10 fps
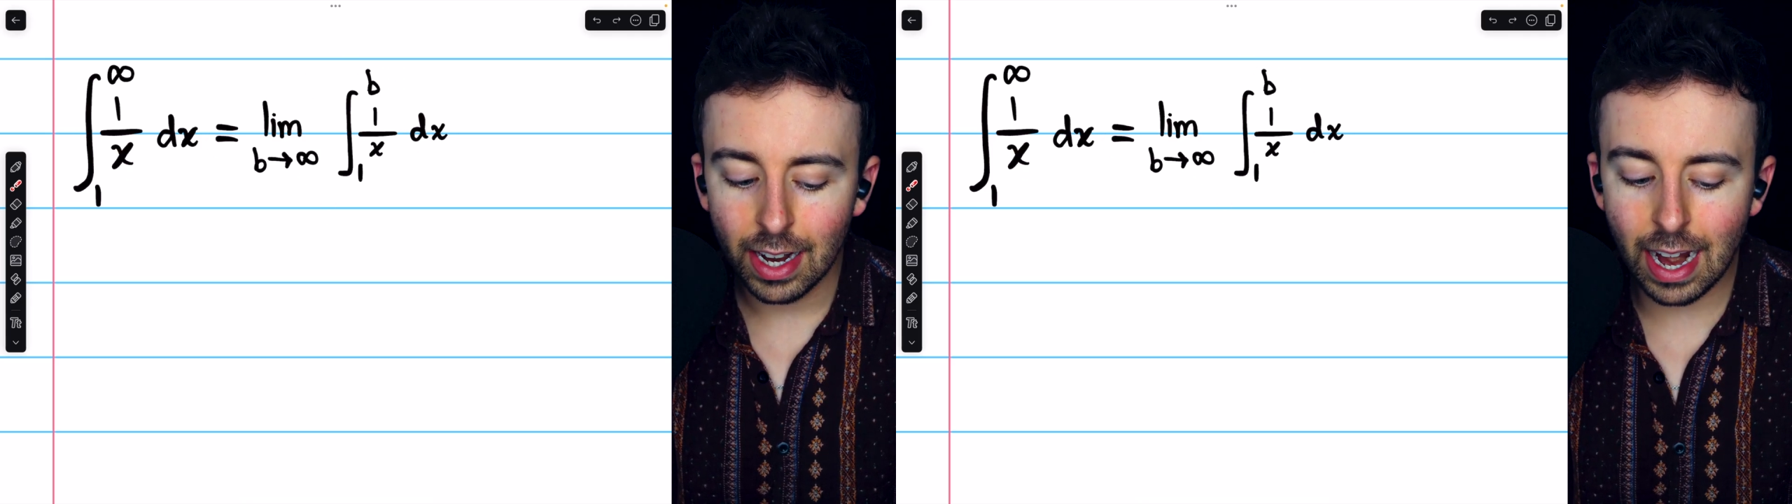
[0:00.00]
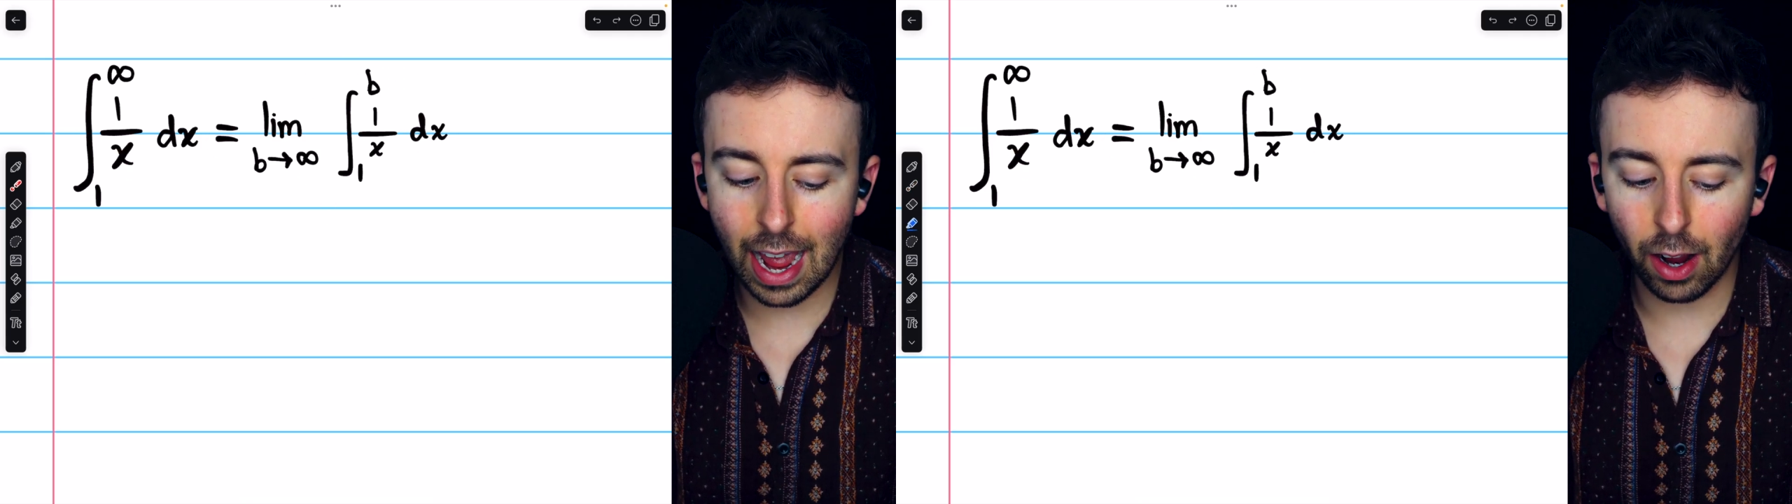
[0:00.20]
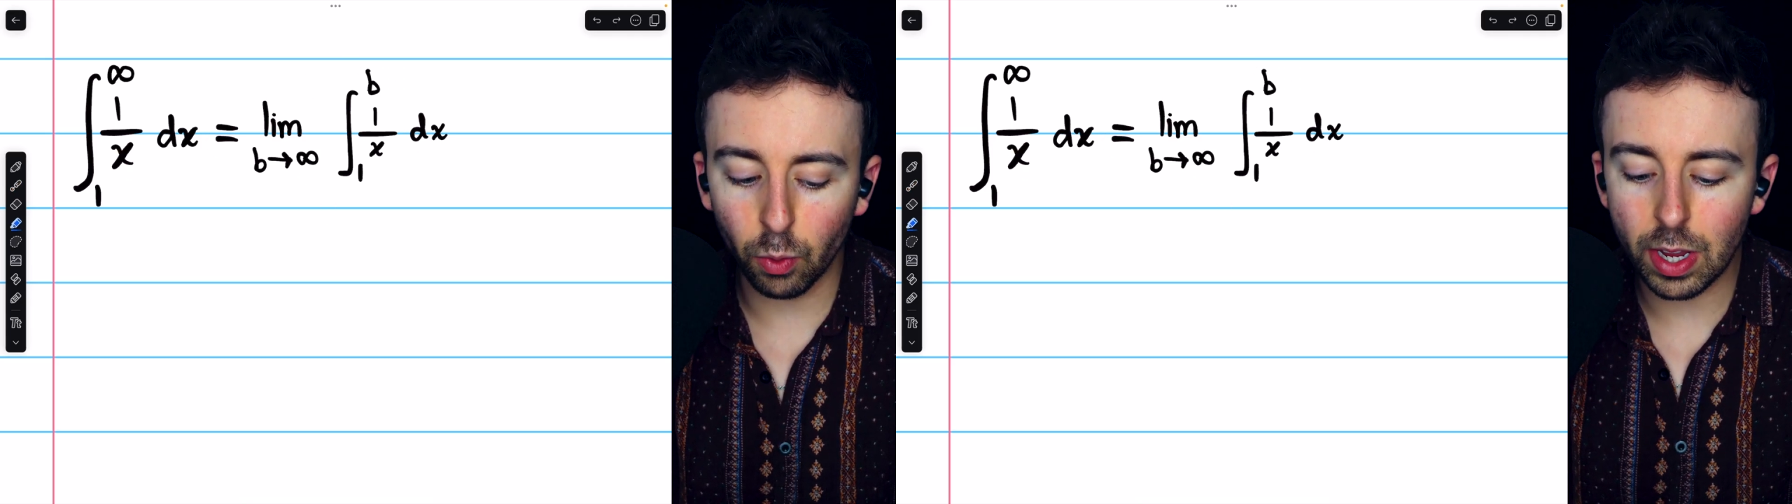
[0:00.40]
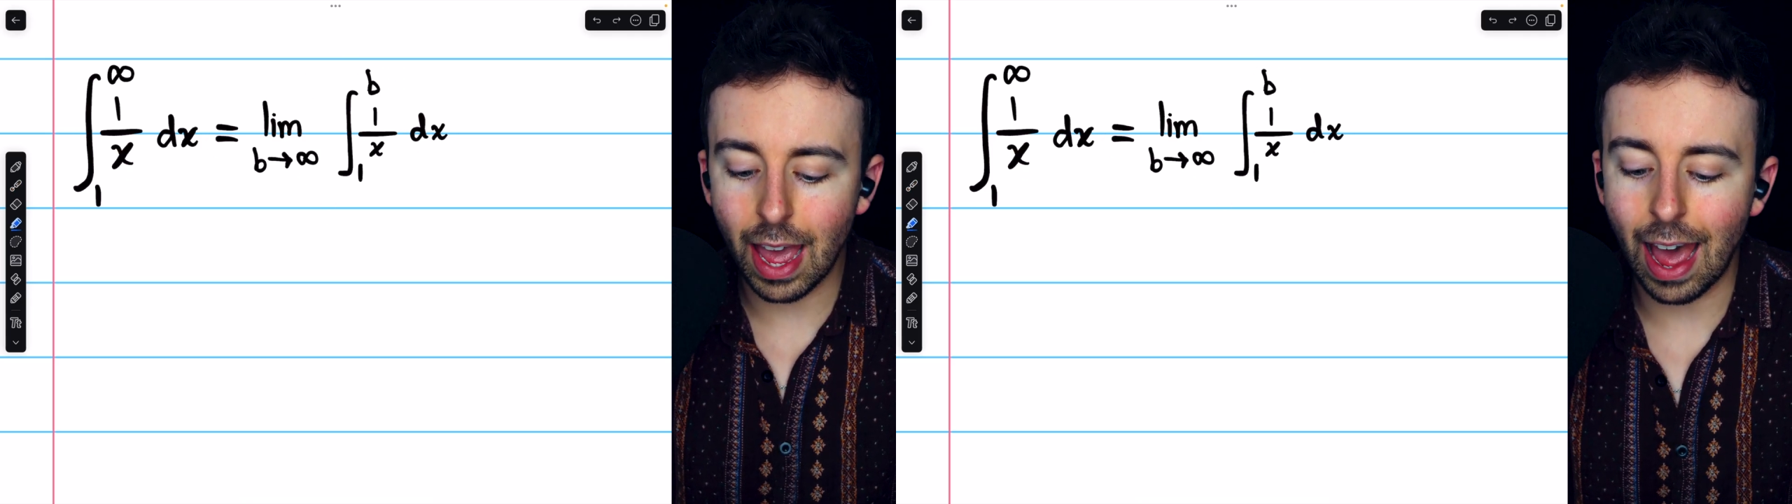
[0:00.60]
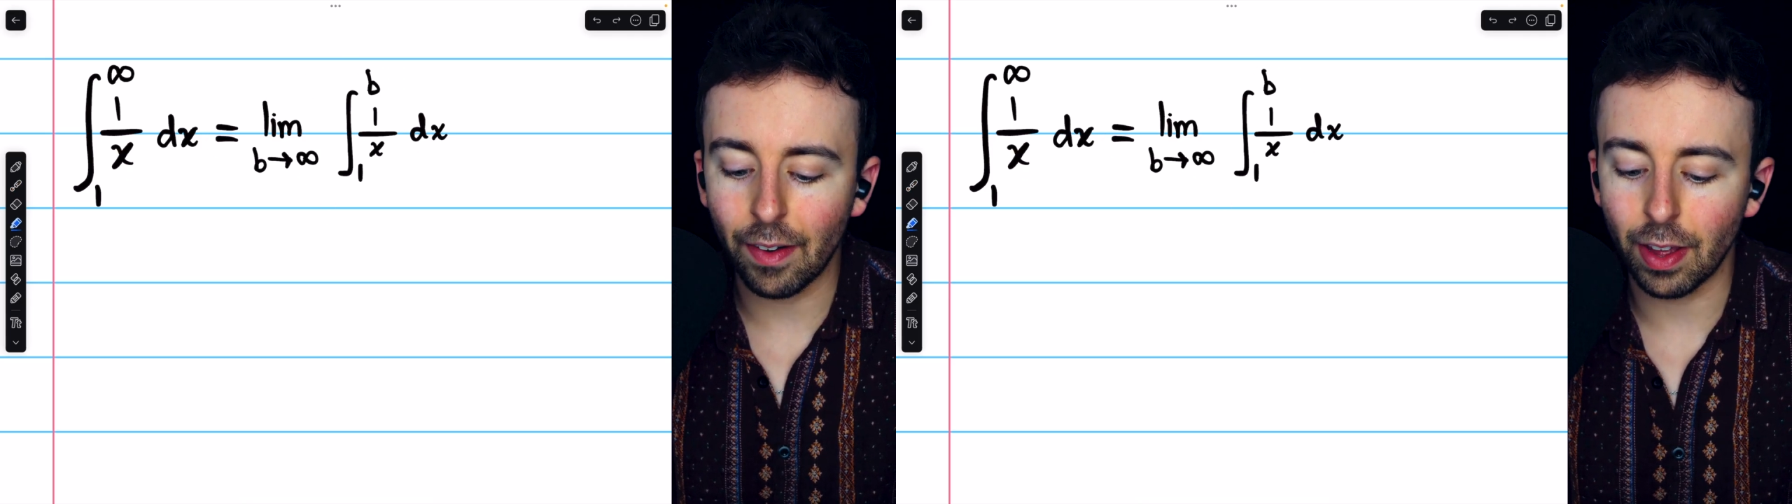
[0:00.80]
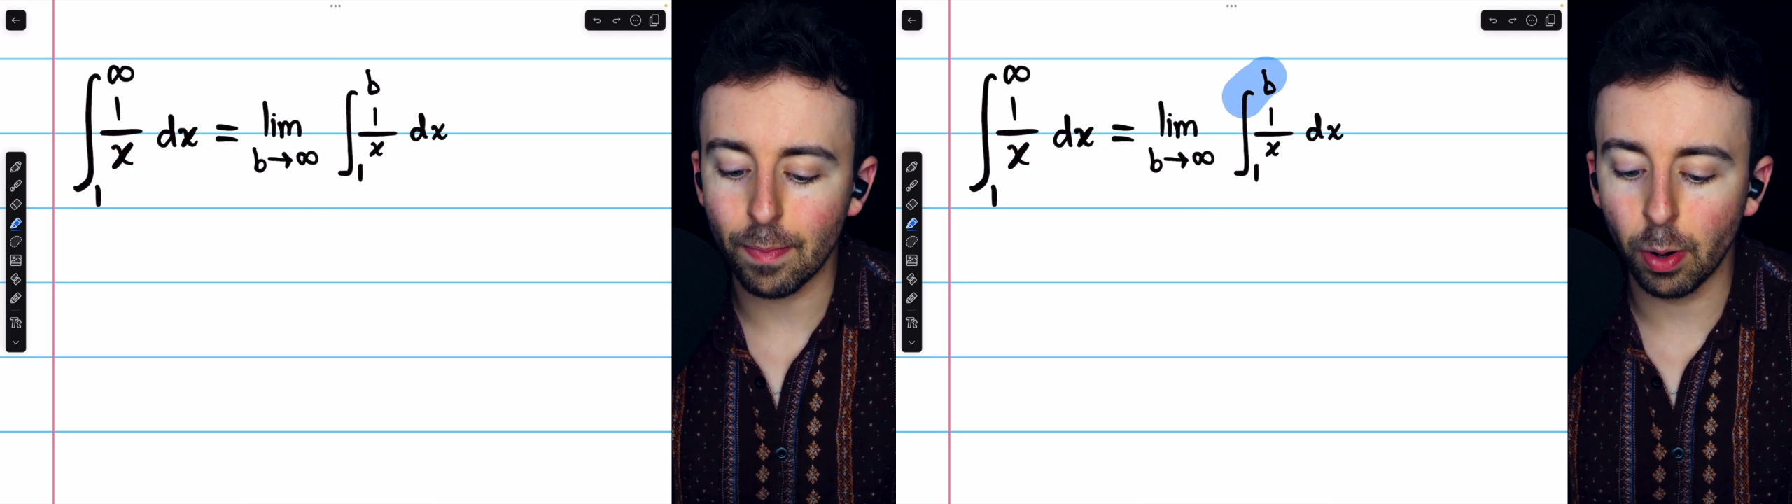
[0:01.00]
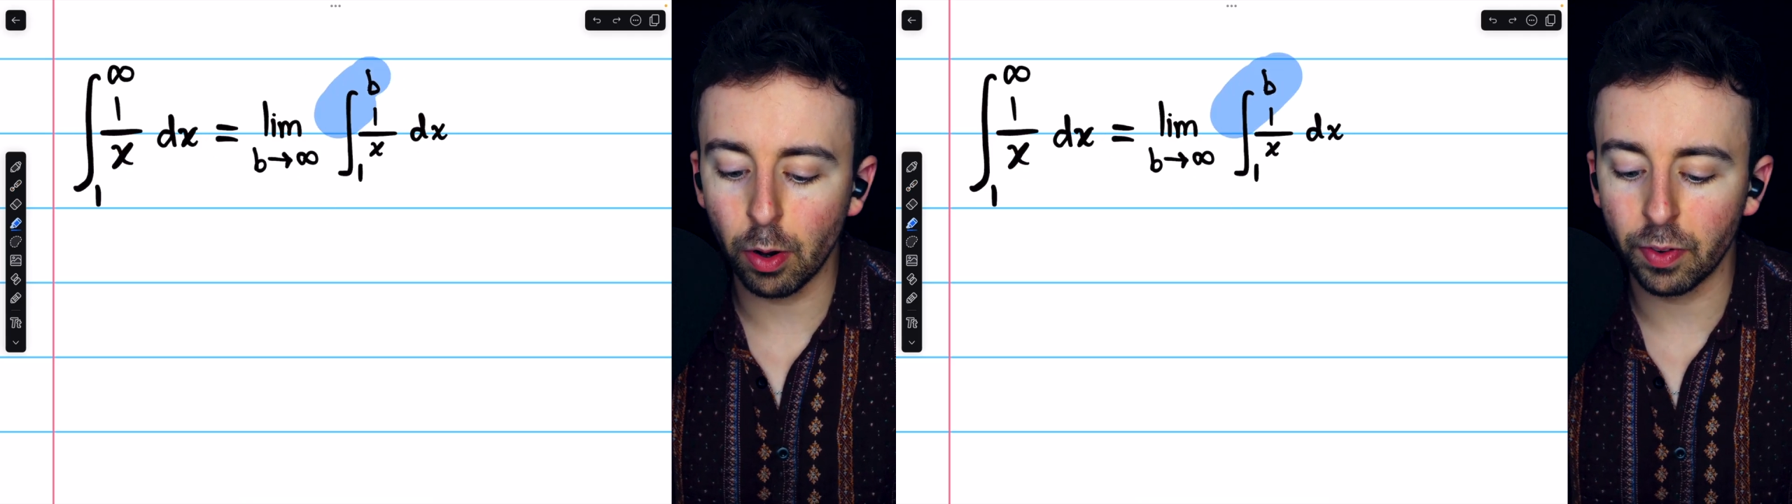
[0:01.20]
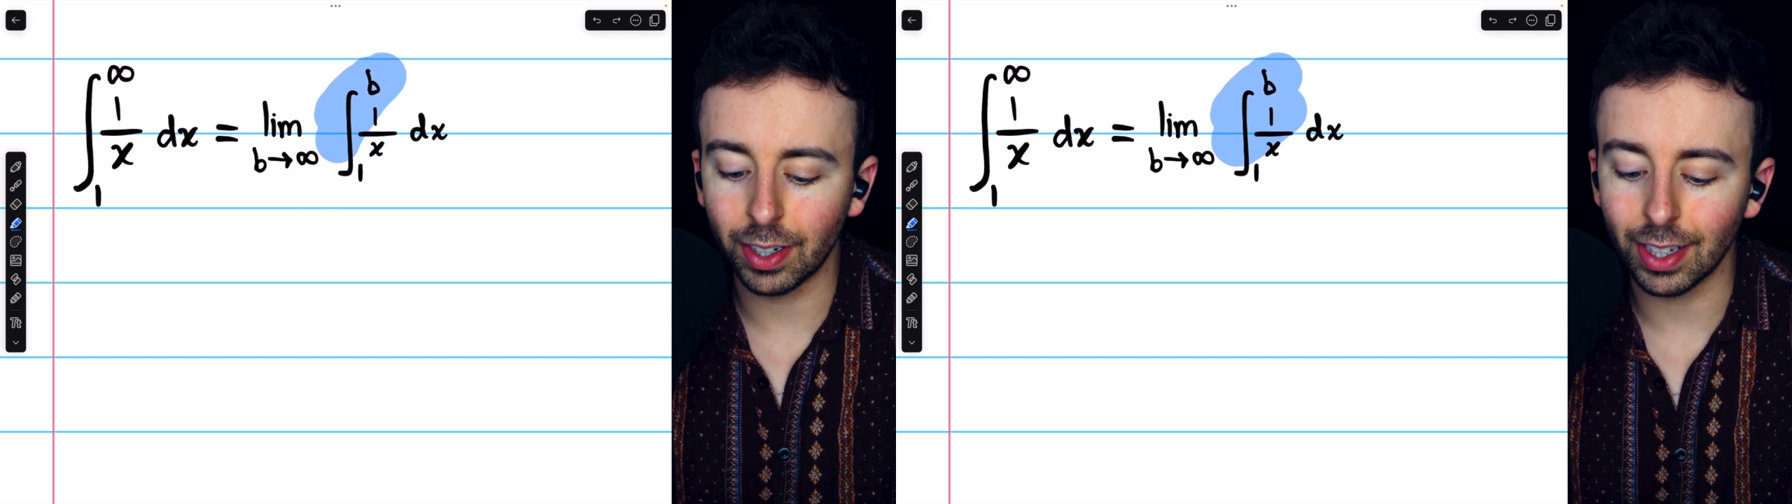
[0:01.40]
Now we have a
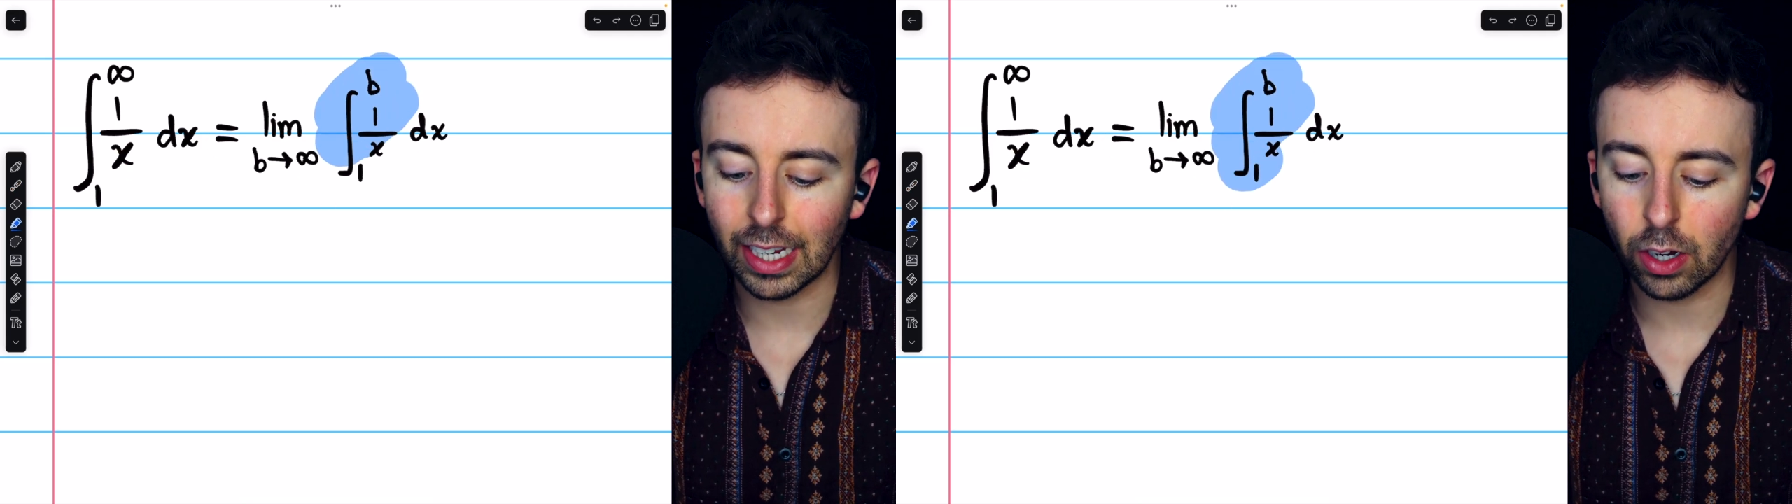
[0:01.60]
perfectly